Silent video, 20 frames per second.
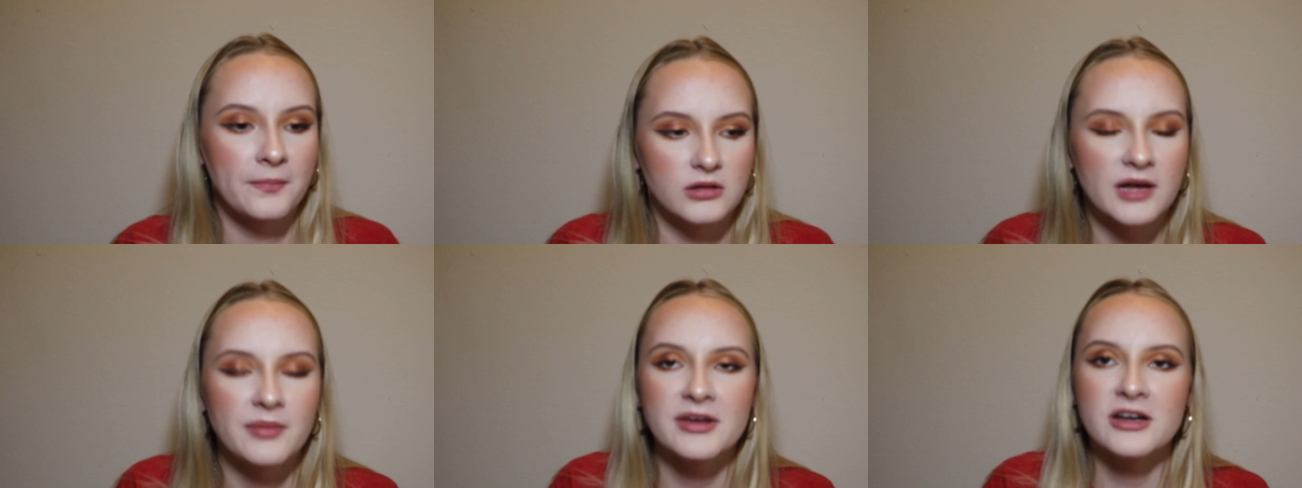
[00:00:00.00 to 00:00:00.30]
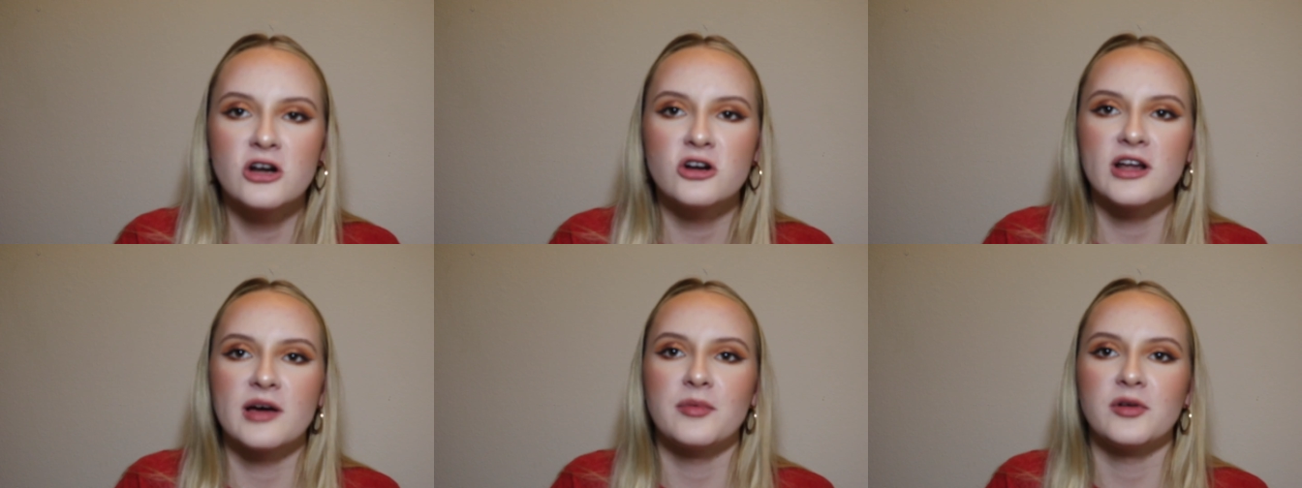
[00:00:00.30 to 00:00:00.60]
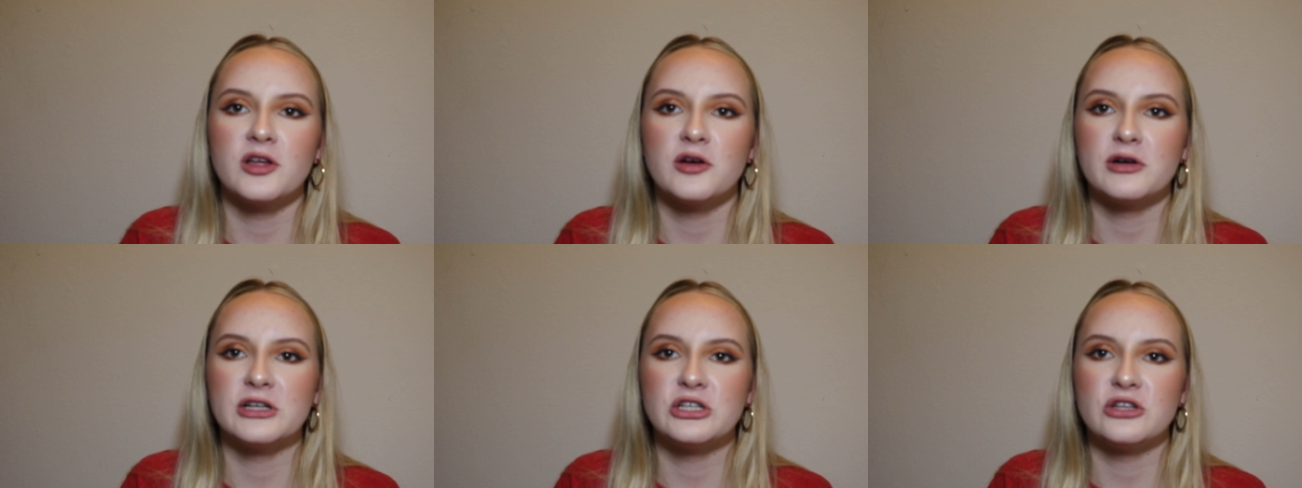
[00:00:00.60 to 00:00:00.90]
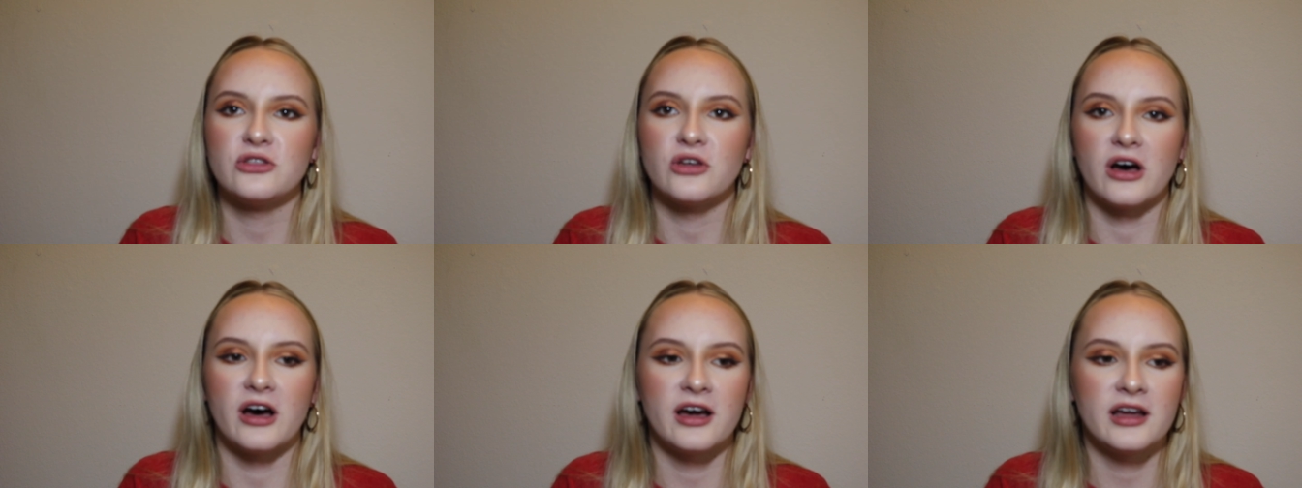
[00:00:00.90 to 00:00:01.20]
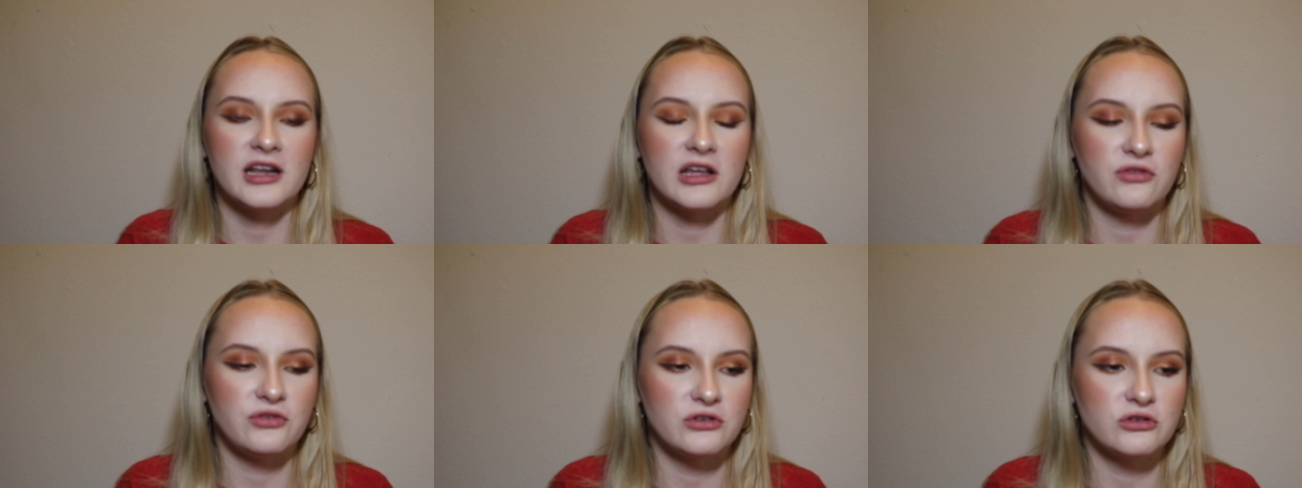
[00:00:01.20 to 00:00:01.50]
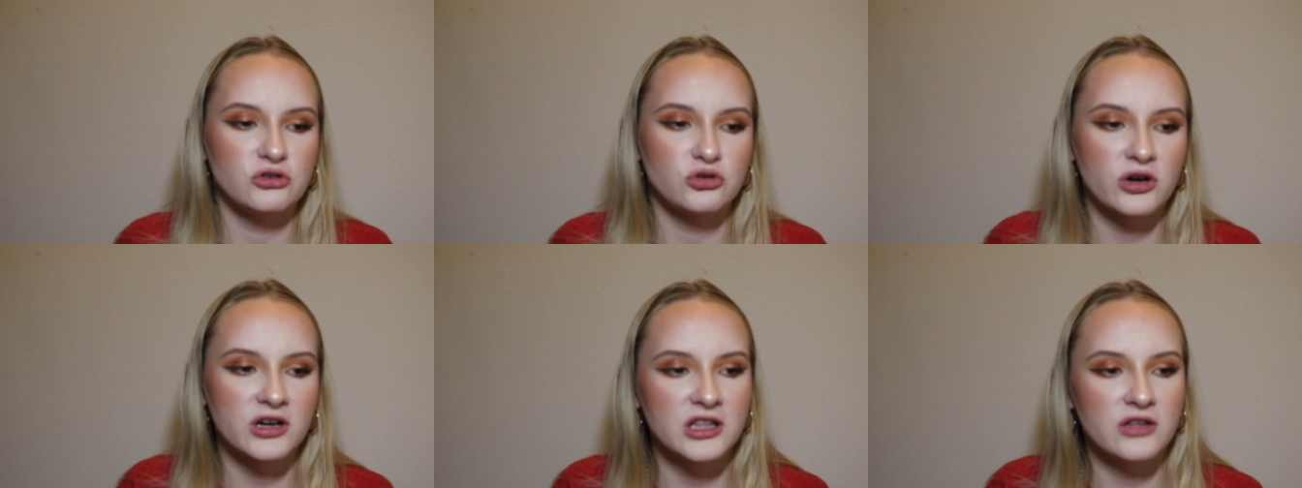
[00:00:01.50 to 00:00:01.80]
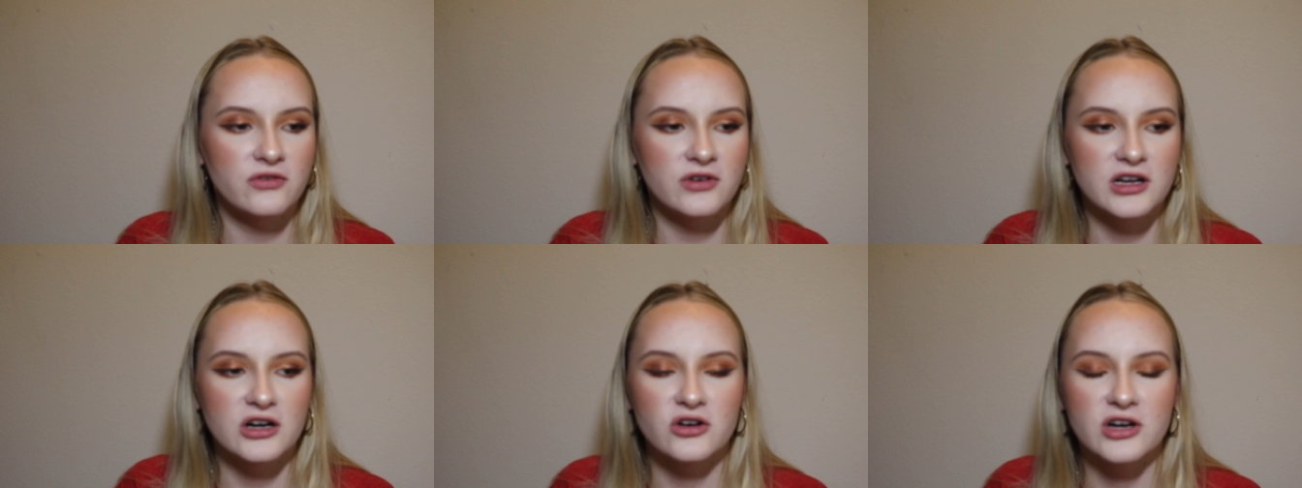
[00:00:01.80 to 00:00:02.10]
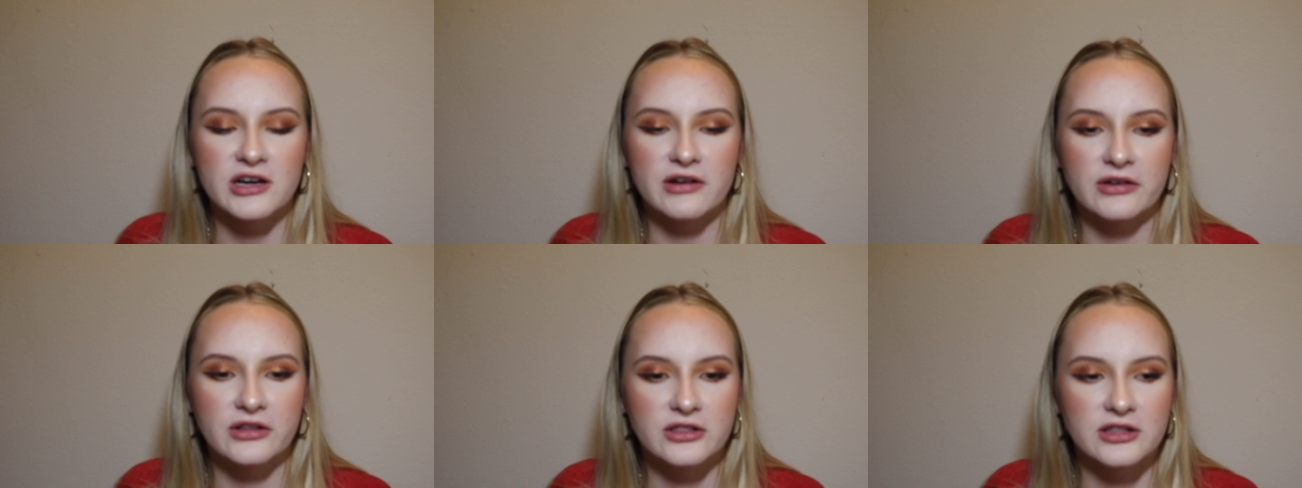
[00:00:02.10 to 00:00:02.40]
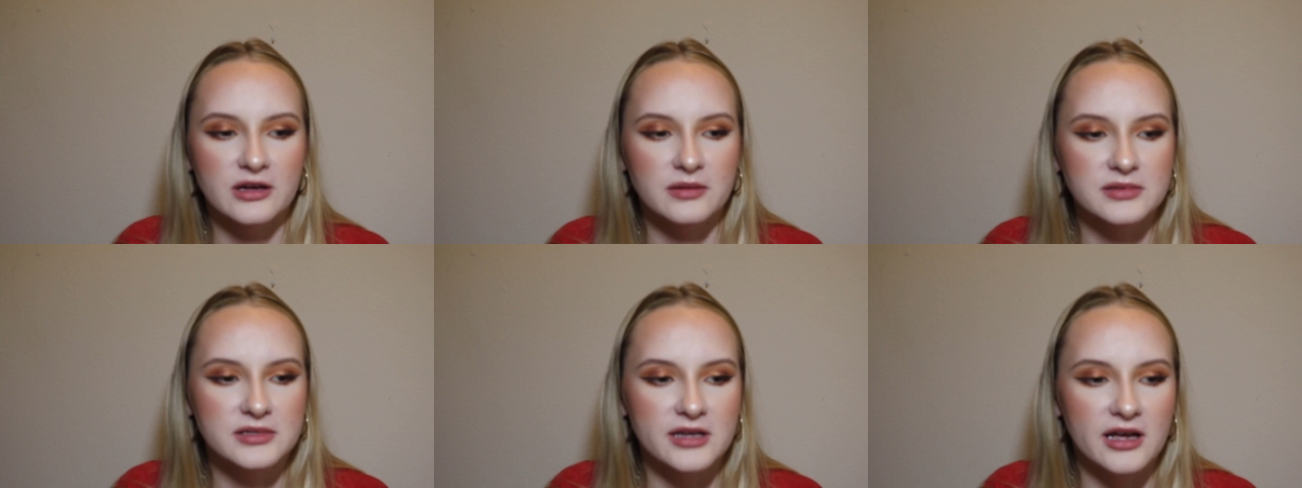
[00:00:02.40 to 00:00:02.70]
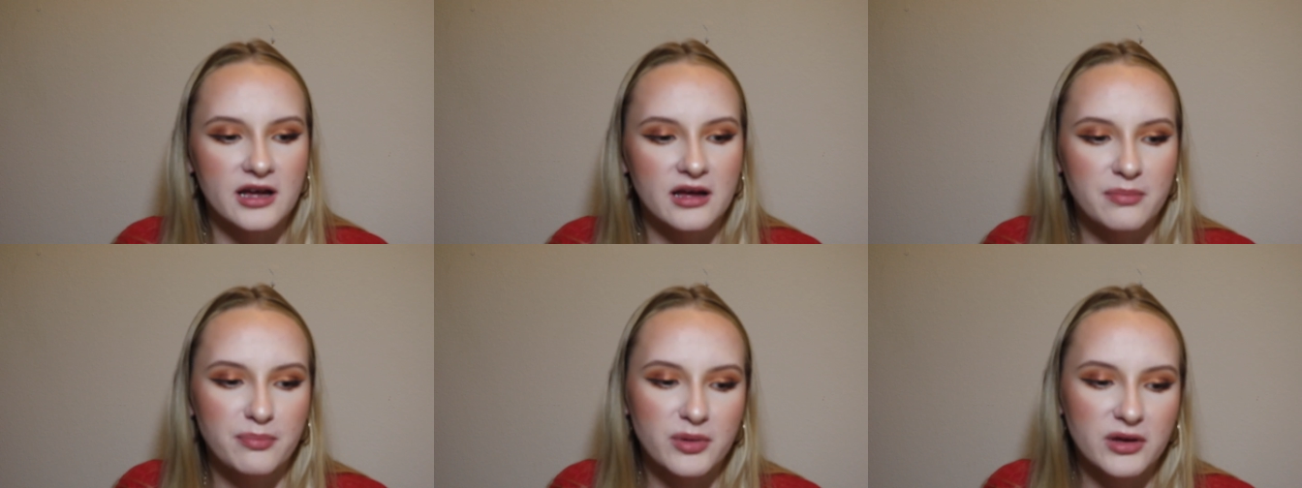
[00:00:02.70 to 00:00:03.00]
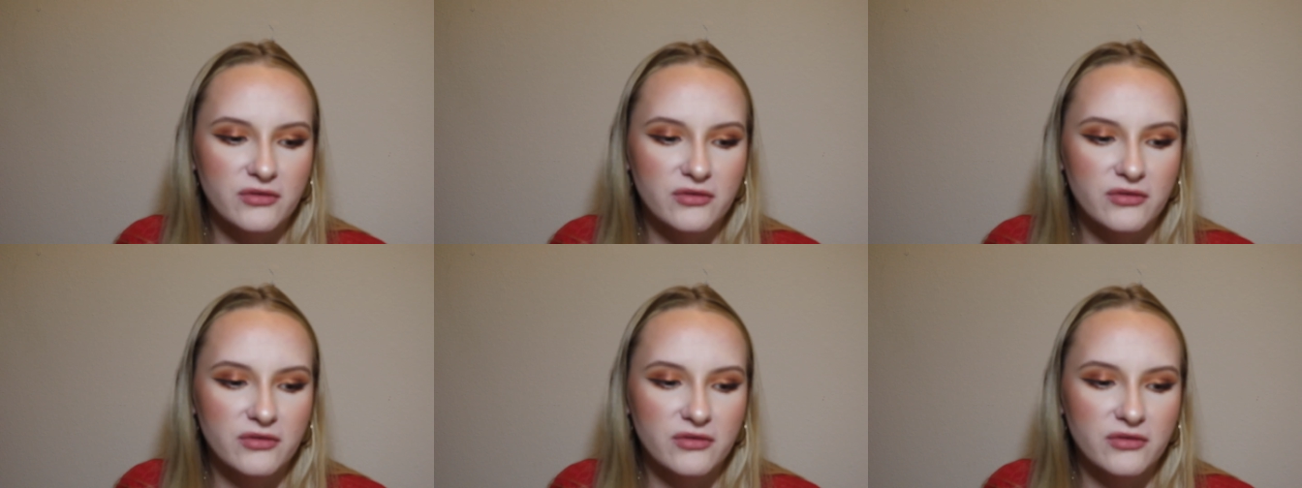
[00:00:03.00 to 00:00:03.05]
Let me know down below what you thought. If you enjoyed the video, give it a thumbs up.